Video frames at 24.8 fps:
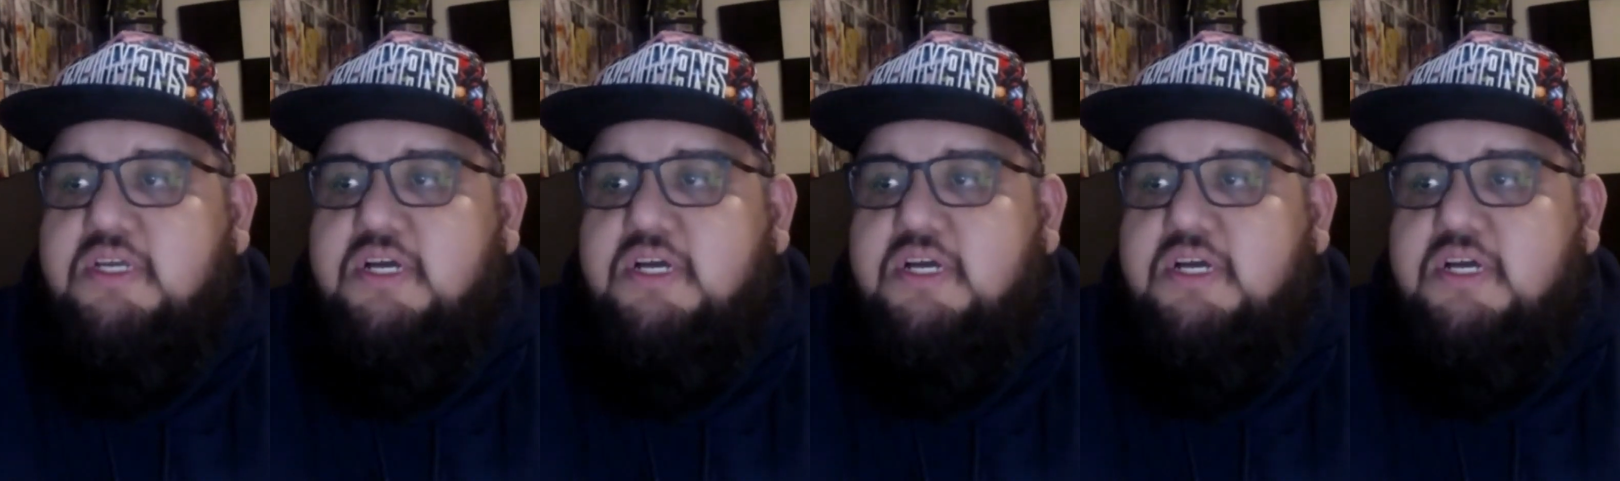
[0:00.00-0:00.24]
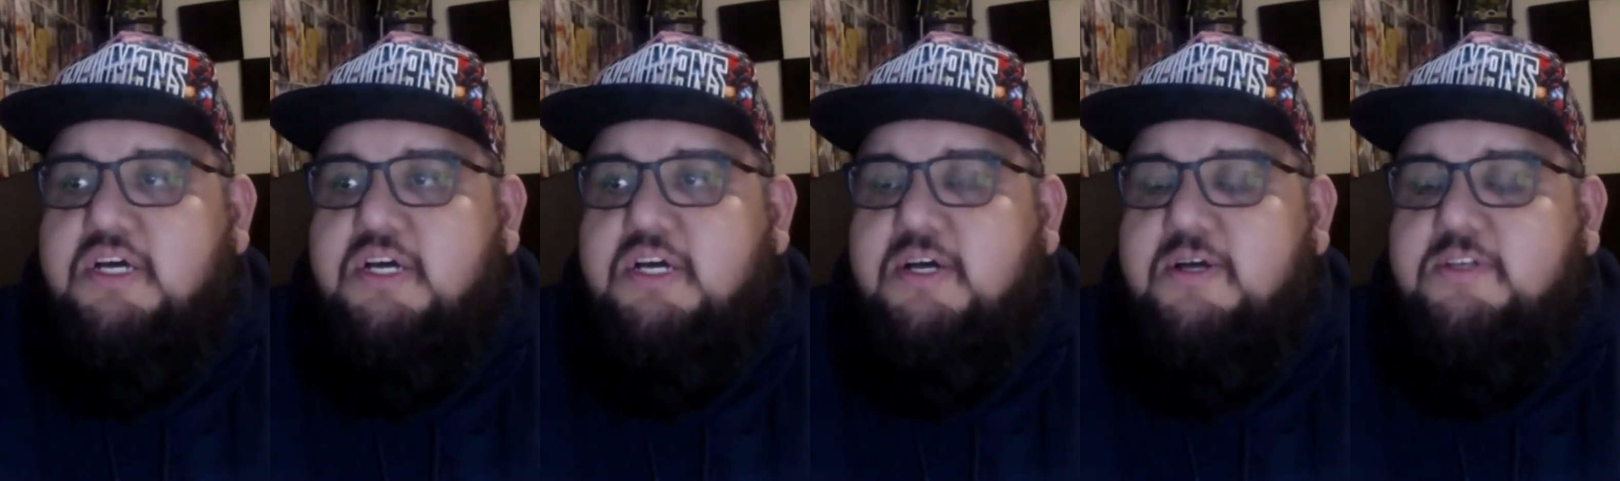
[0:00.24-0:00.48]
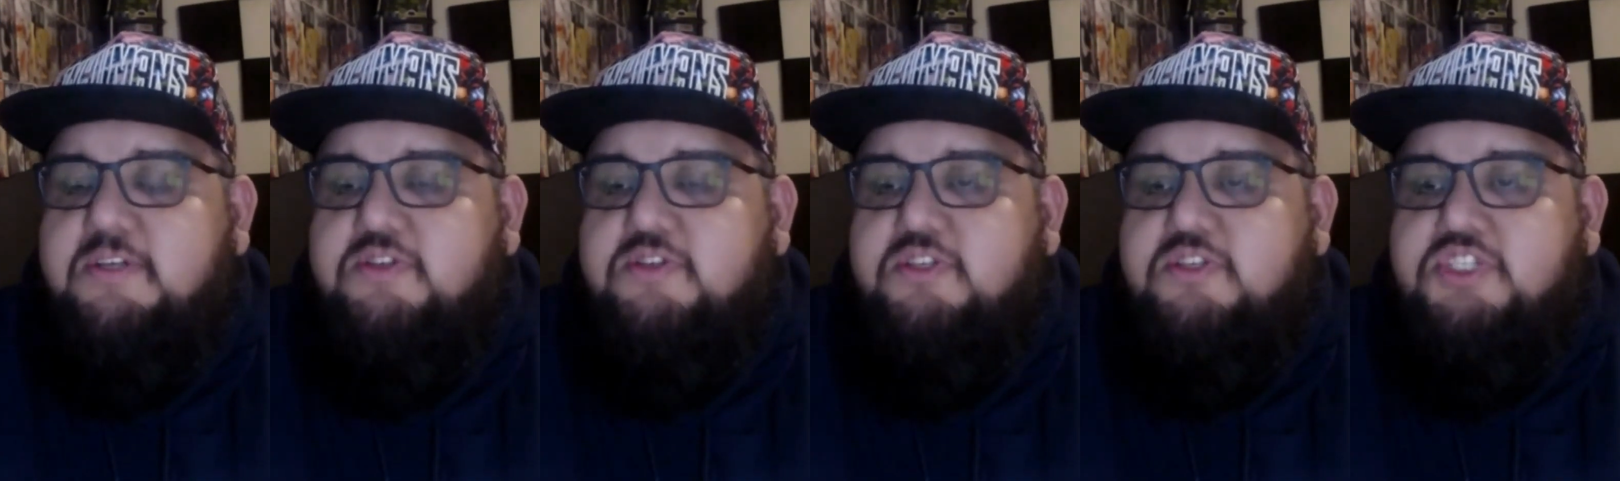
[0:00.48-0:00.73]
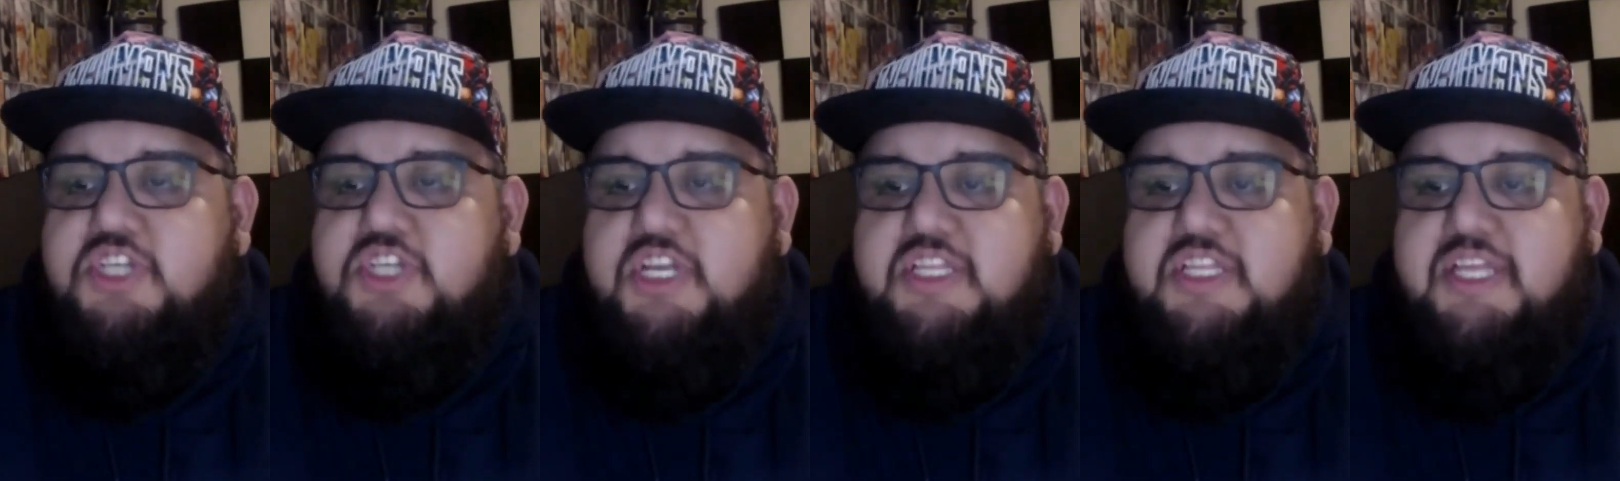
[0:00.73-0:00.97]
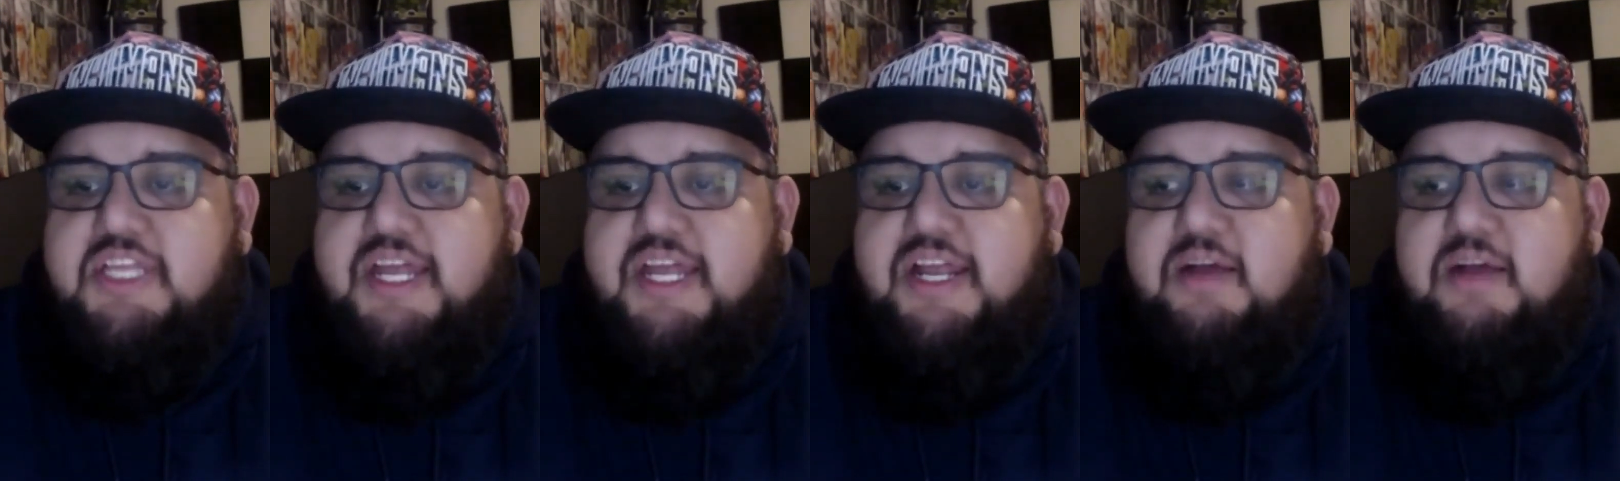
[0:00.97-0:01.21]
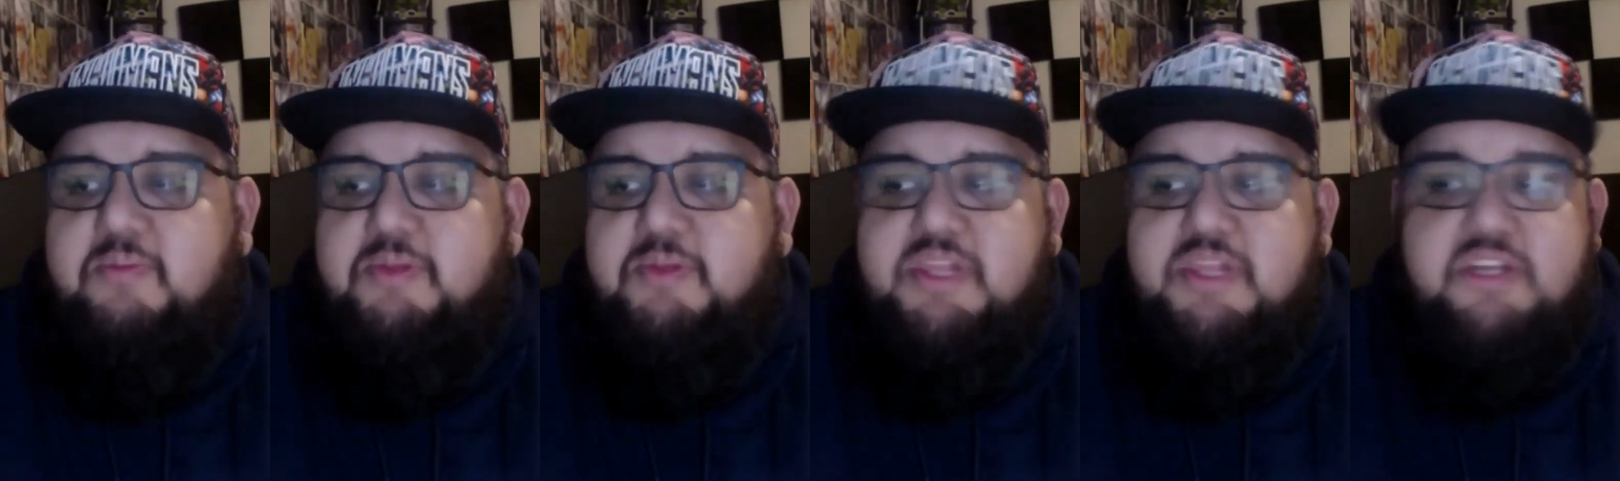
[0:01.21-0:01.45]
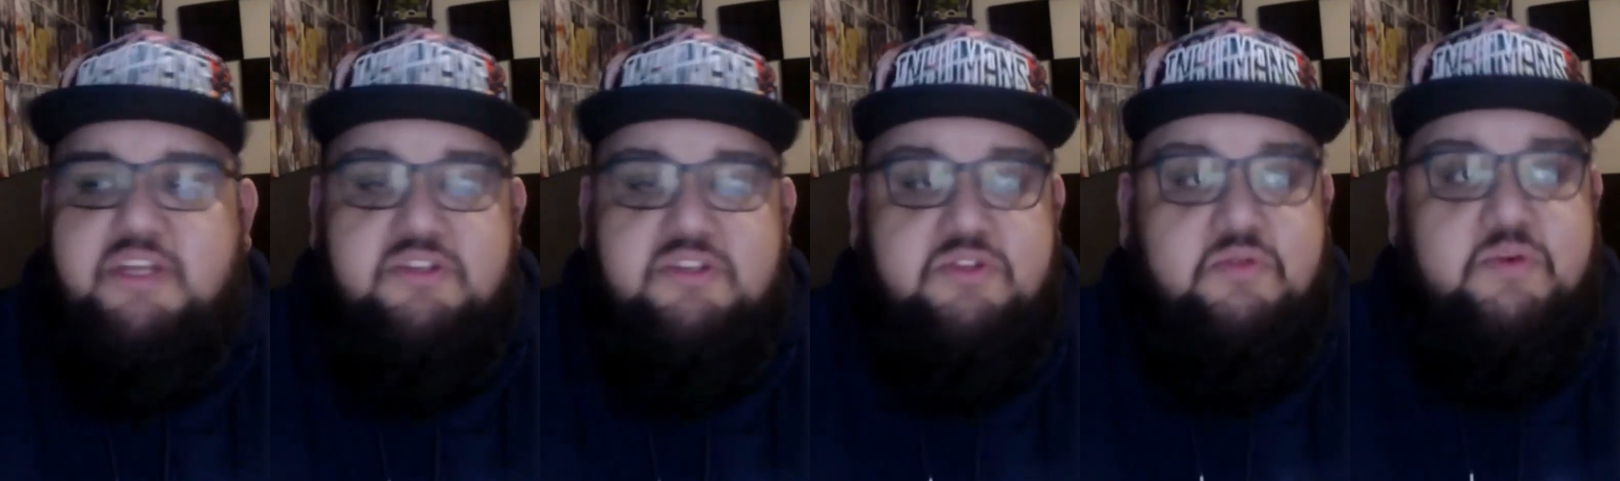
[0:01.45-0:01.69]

Uh, so check that out, but let us